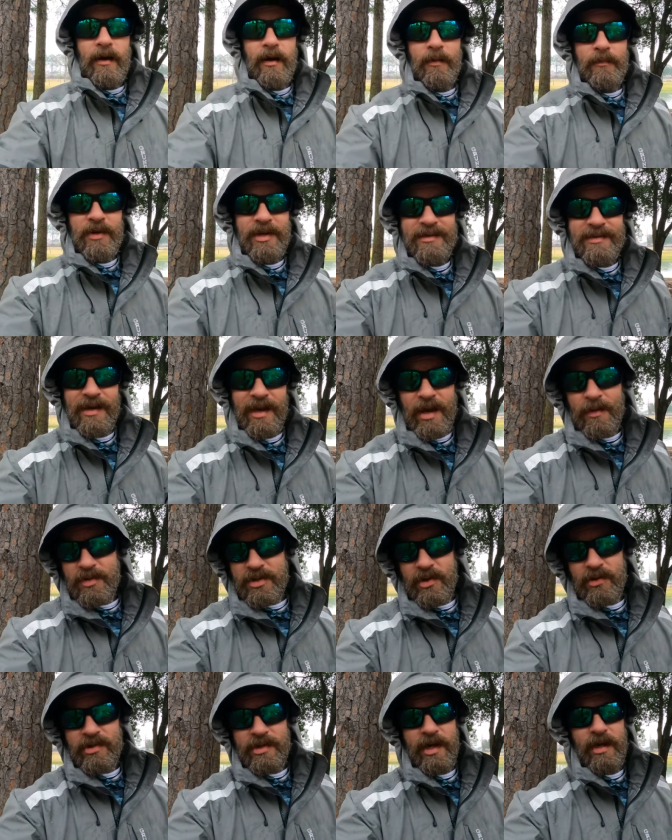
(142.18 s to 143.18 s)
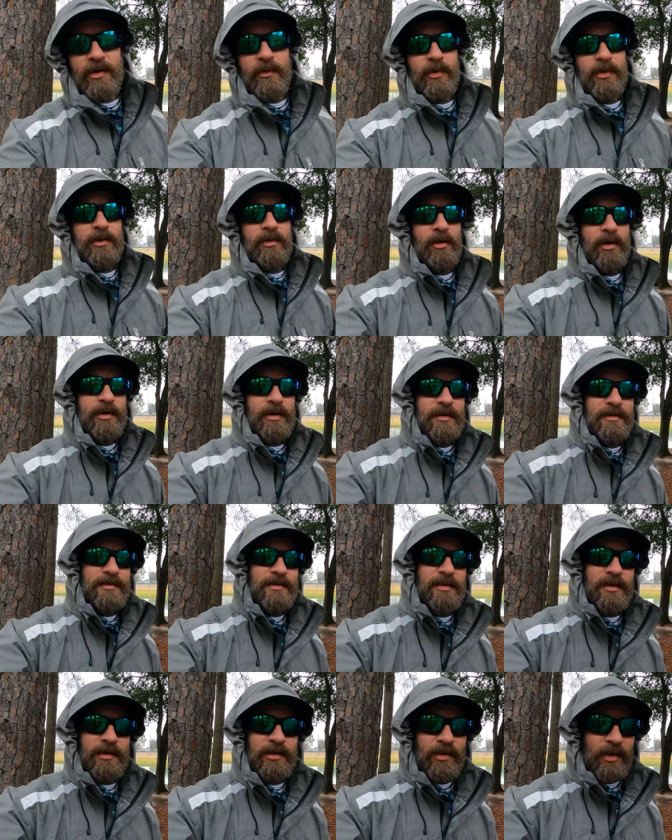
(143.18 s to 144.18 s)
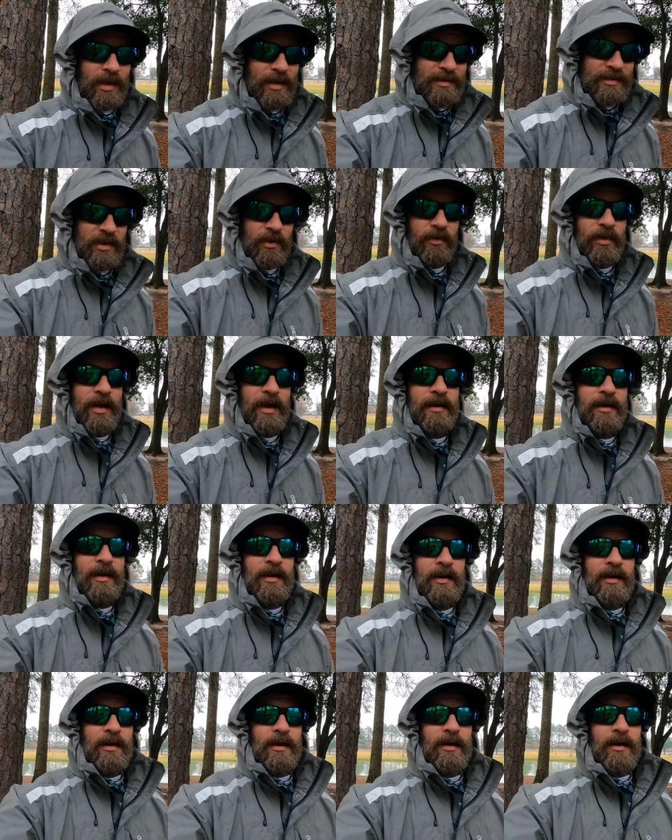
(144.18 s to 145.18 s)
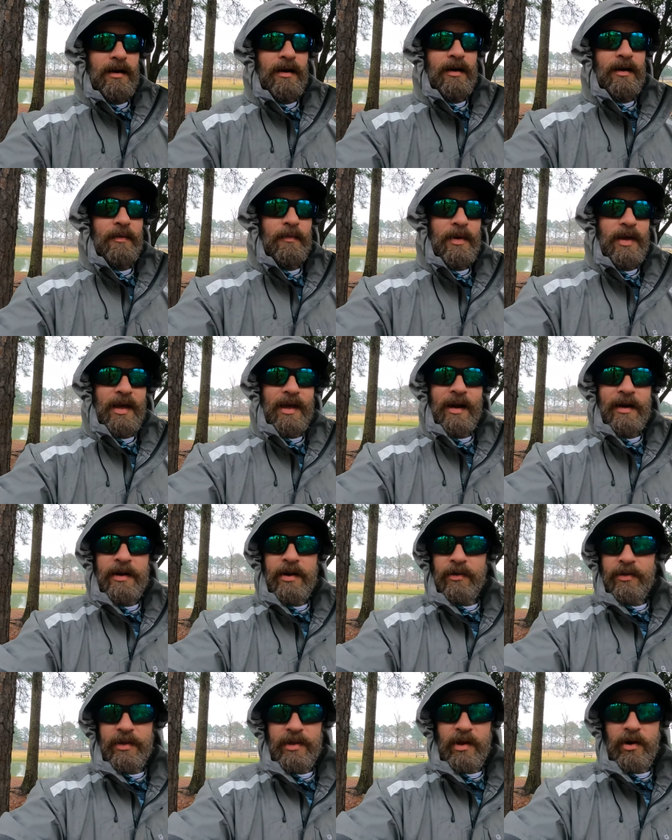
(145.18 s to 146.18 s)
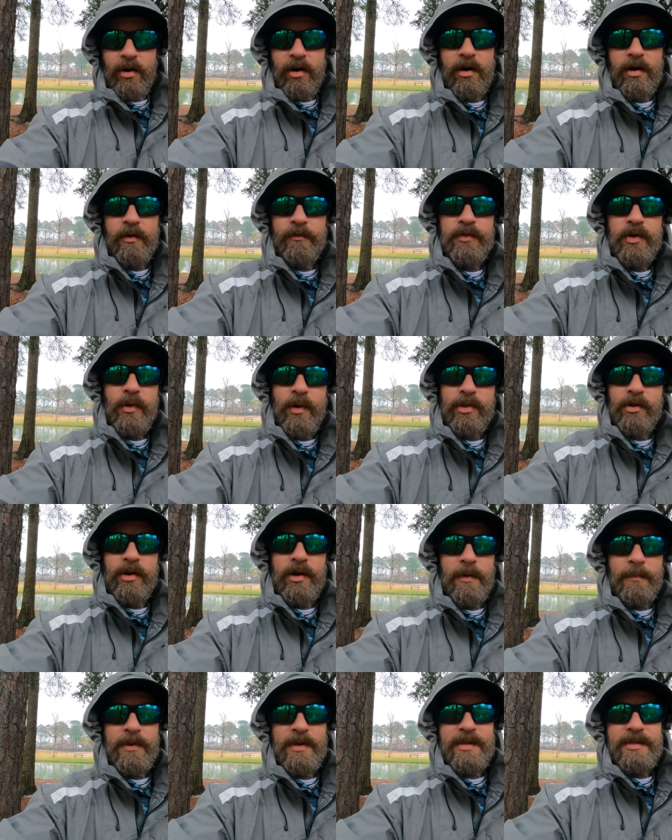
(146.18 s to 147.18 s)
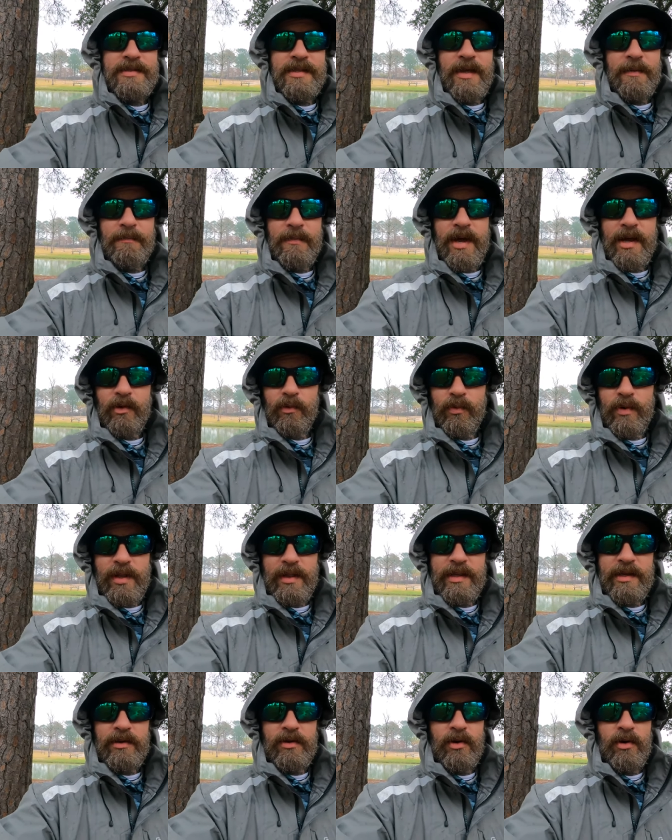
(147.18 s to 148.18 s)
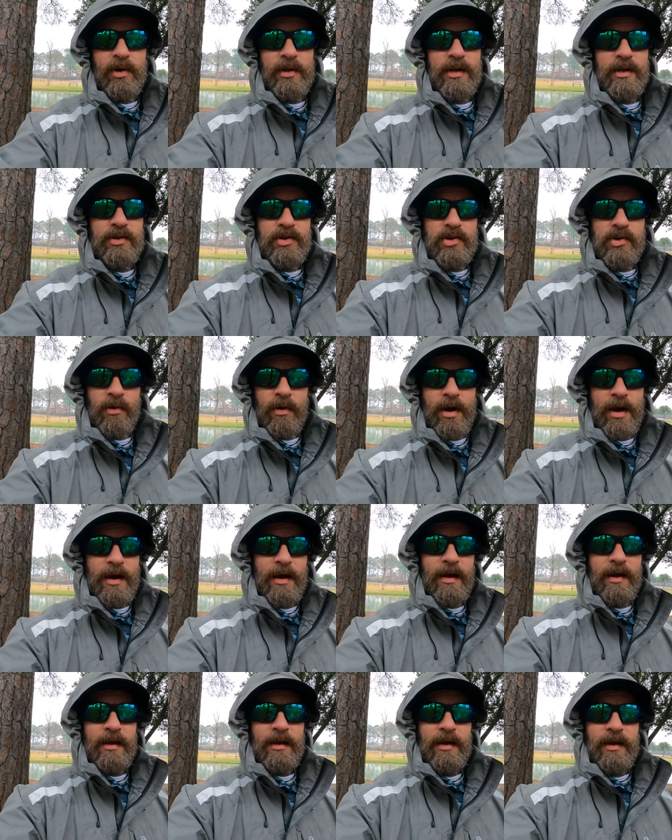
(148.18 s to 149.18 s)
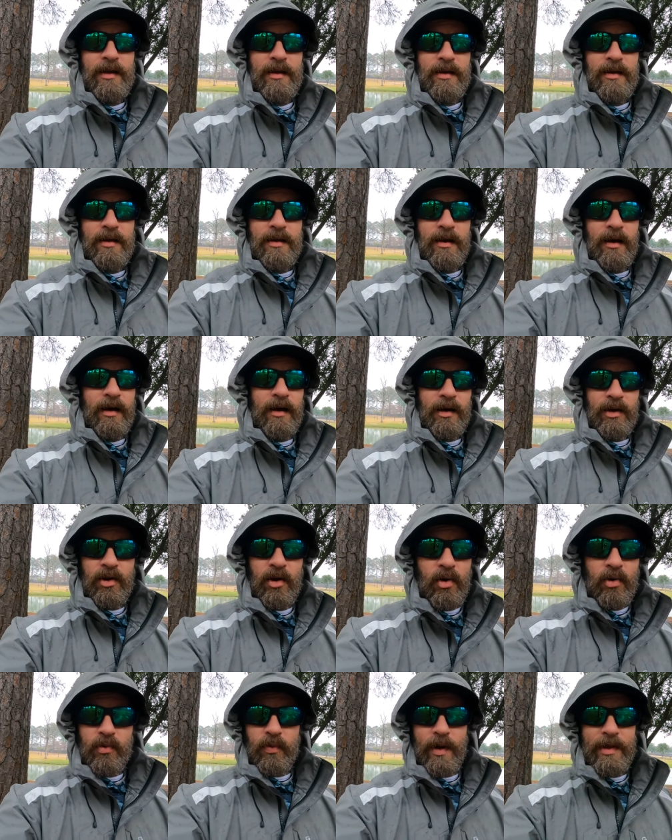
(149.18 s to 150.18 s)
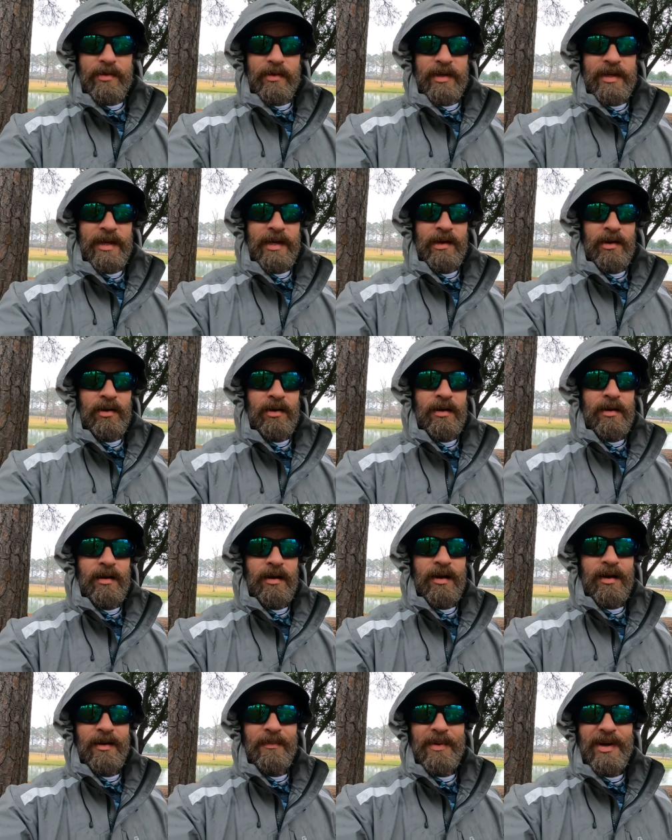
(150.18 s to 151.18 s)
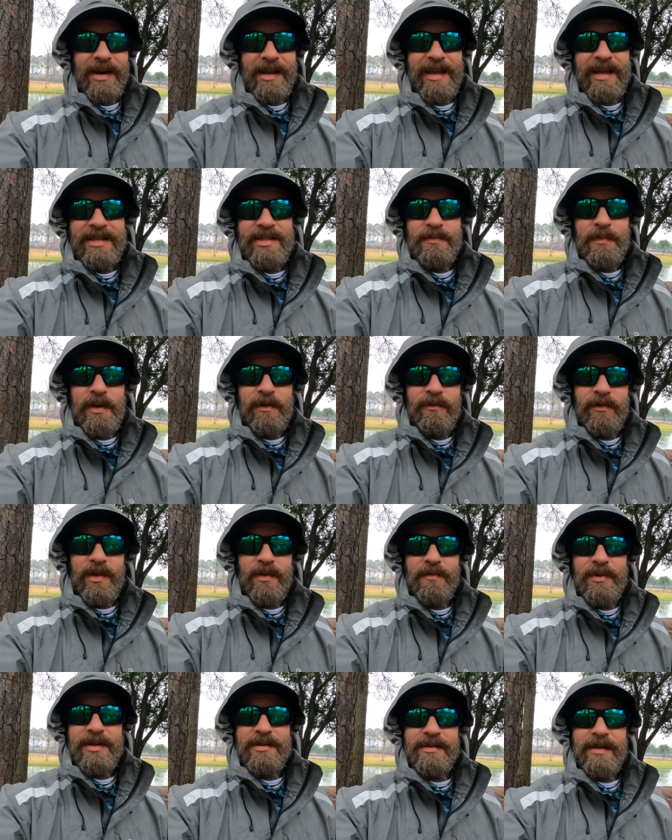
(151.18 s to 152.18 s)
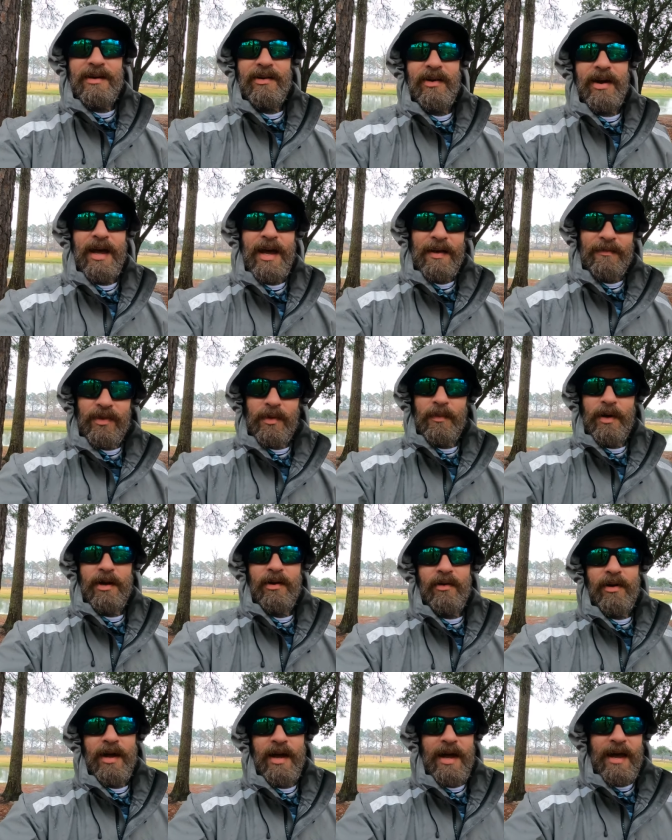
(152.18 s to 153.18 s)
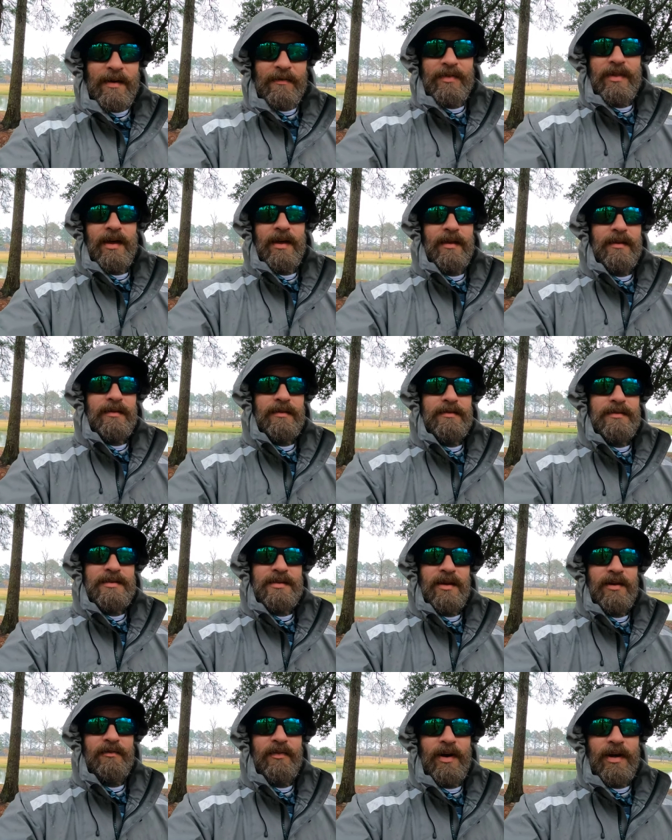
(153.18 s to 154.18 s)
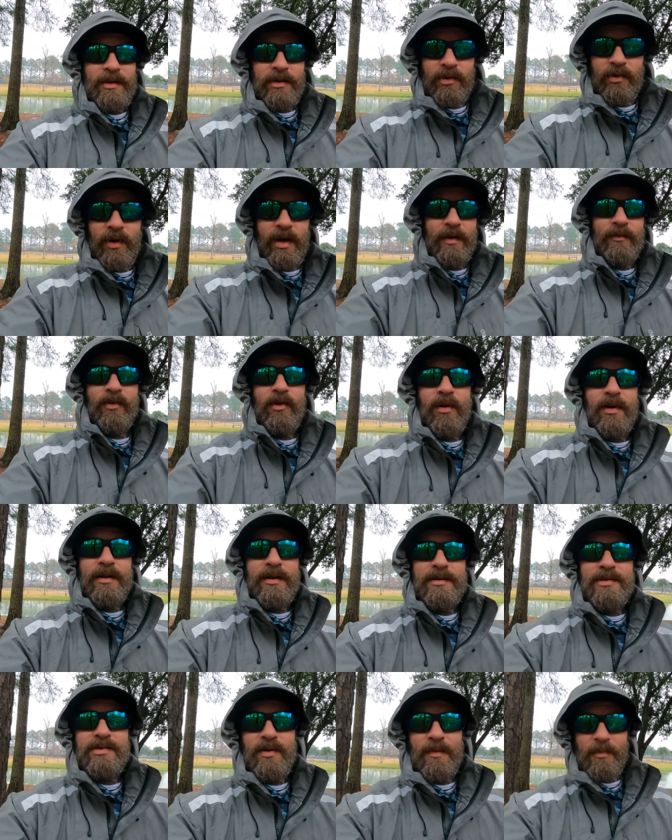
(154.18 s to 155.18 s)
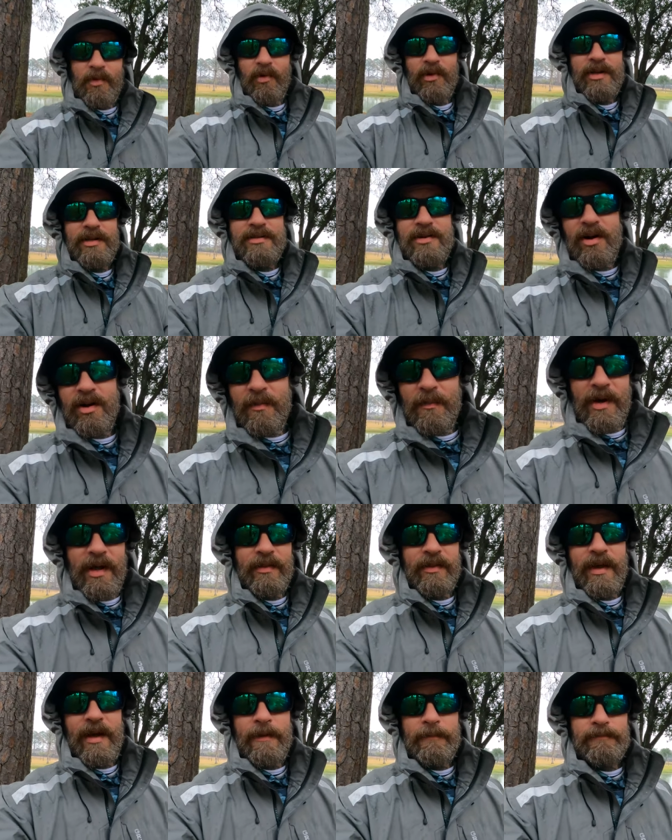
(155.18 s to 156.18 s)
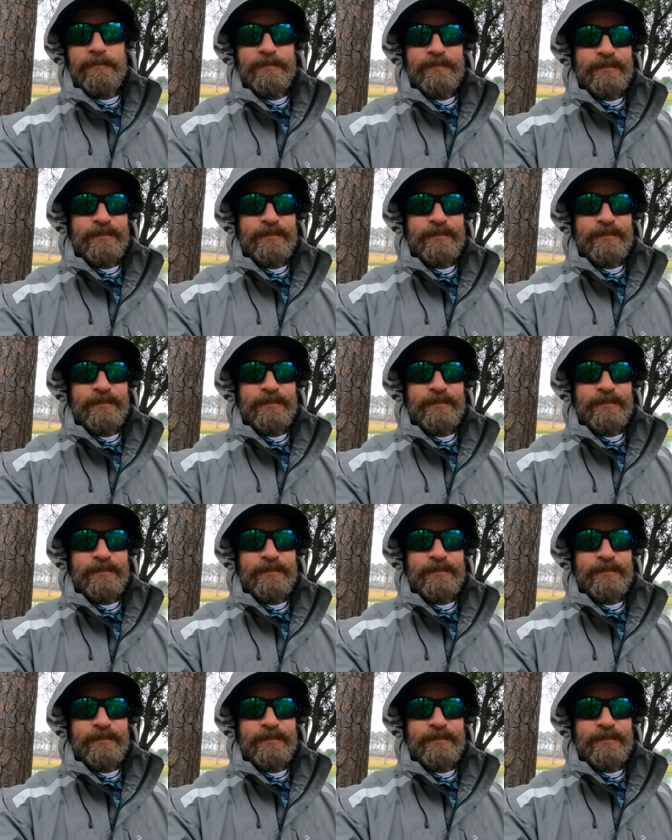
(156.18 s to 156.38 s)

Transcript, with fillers: Uh, because I am associated with Grundens, you guys know that. Um, and I know that there are a few other companies that make really good, dry, uh, cold weather gear, uh, but I can't speak for them because I don't have them. I don't have that stuff. I do have Grundens, so I'm going to talk about that.